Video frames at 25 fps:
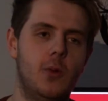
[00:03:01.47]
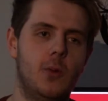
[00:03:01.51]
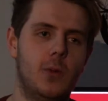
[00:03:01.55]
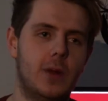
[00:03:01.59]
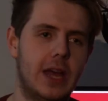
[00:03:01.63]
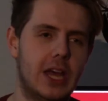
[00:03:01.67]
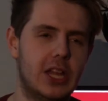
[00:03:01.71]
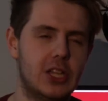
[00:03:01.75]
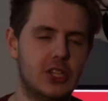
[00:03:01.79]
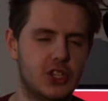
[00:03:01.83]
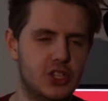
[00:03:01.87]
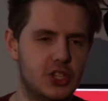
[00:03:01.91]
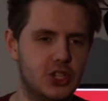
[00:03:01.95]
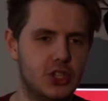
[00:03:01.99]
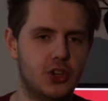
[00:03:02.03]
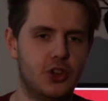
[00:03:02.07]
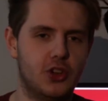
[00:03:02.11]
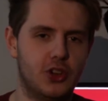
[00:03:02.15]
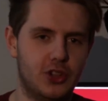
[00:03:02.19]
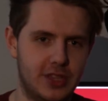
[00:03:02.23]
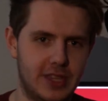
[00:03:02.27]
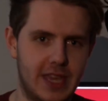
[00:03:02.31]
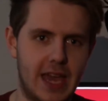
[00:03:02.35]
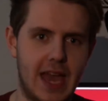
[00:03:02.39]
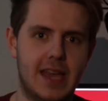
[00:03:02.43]
when I just
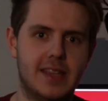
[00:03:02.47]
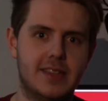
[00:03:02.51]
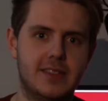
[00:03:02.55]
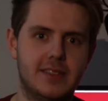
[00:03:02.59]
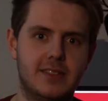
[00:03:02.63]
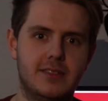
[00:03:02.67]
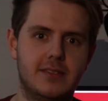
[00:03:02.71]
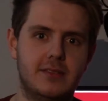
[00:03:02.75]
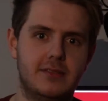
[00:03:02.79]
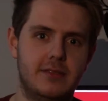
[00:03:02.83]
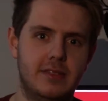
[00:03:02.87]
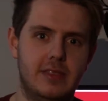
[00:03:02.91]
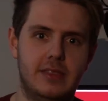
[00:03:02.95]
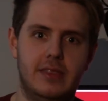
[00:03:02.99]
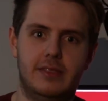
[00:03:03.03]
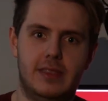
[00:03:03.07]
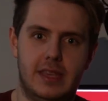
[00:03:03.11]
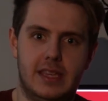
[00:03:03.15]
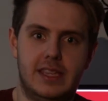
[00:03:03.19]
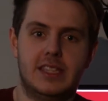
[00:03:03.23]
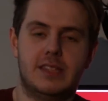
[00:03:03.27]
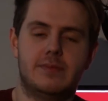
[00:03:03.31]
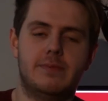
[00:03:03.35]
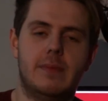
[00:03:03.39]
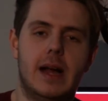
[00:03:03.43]
thought, yes,
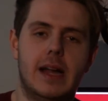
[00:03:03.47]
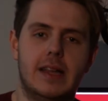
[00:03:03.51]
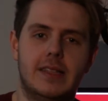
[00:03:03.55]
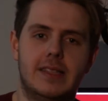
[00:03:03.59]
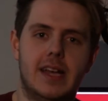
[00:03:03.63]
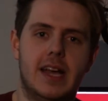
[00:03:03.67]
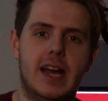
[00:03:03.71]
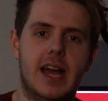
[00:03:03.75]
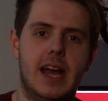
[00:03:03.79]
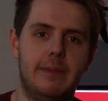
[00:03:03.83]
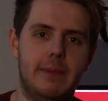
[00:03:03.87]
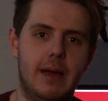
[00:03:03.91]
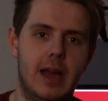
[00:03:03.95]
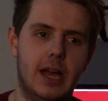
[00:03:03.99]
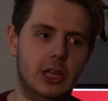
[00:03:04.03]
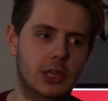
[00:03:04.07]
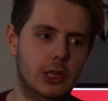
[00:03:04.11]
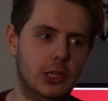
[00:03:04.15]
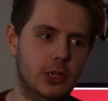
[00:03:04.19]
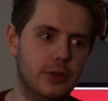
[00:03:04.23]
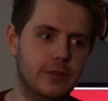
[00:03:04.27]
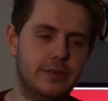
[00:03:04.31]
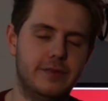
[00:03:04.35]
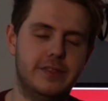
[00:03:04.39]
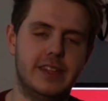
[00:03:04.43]
this is my time. I
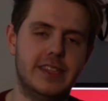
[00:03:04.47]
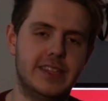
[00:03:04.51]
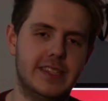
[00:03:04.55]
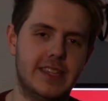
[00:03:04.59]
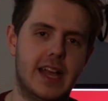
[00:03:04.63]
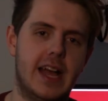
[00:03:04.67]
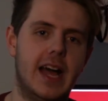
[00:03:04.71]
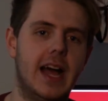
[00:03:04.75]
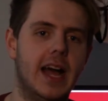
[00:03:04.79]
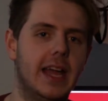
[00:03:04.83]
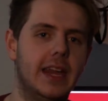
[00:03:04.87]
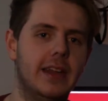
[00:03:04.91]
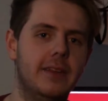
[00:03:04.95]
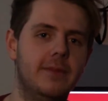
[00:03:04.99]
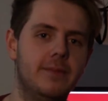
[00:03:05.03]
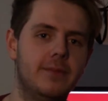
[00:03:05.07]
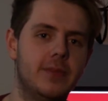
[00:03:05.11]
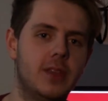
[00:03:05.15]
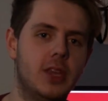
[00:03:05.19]
love design.